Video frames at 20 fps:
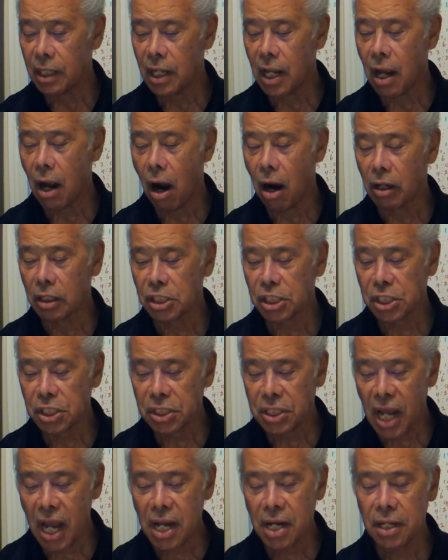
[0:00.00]
they are
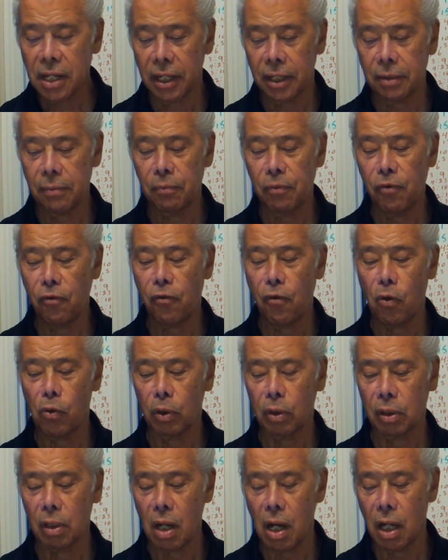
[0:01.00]
standing before
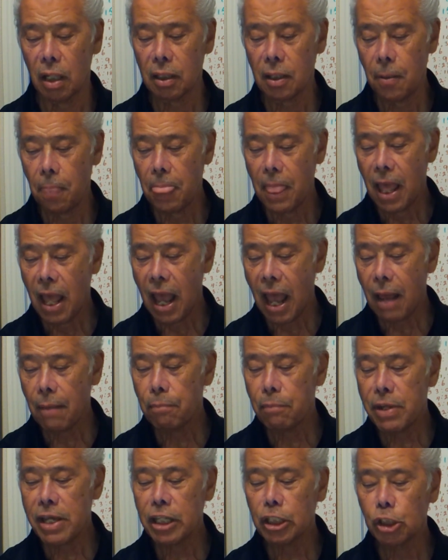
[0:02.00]
God and
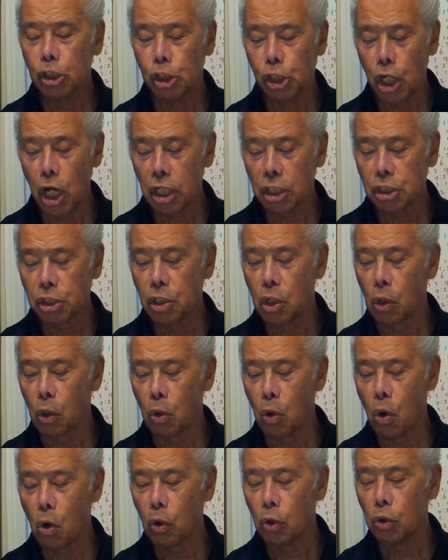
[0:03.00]
being judged
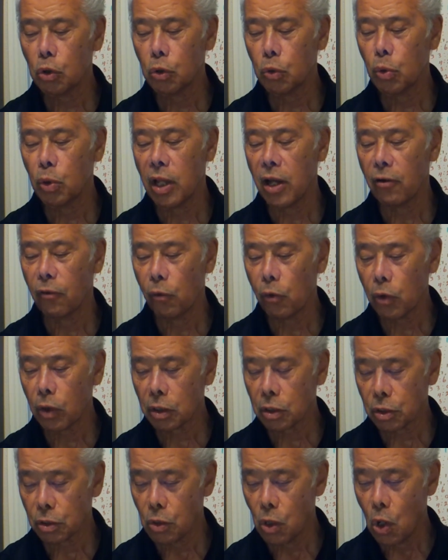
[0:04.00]
according to their
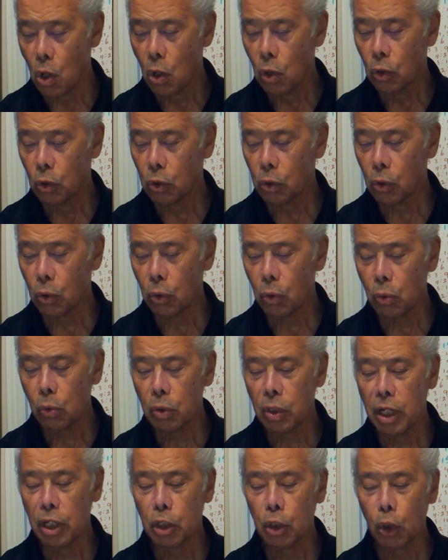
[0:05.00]
works to
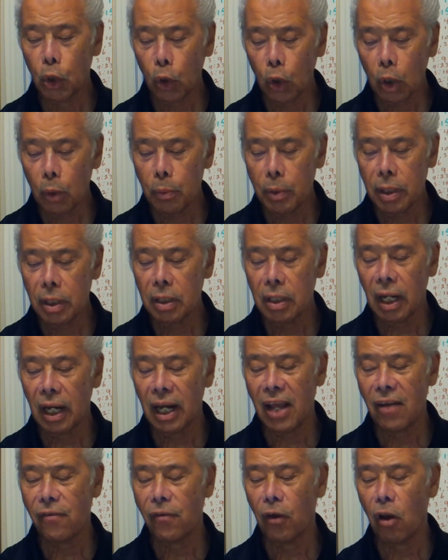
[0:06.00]
determine the
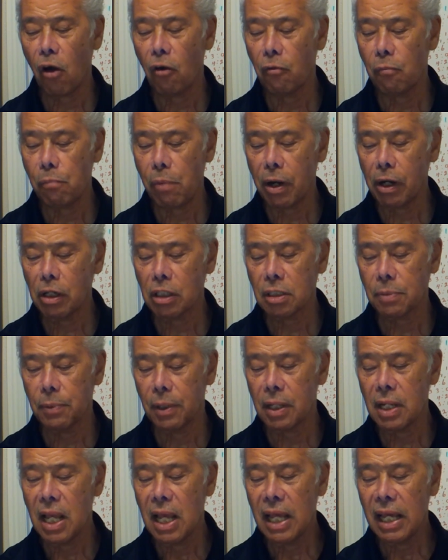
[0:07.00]
level of
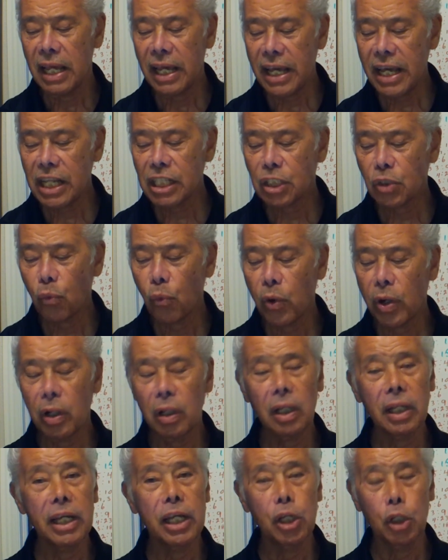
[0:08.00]
punishment each
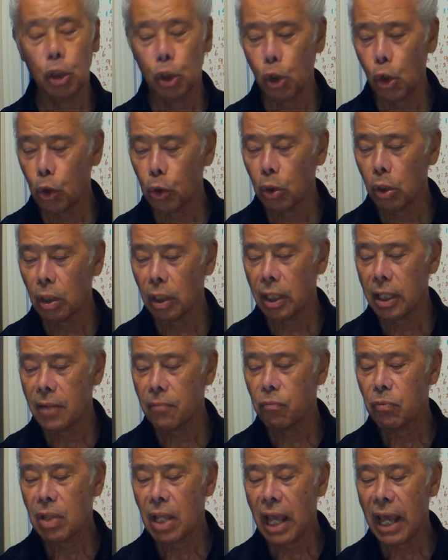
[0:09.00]
will eternally
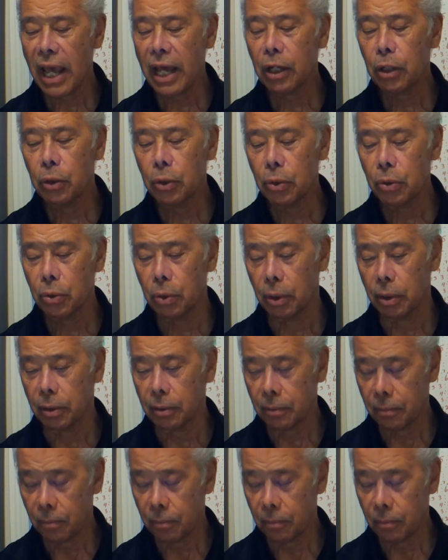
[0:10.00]
endure.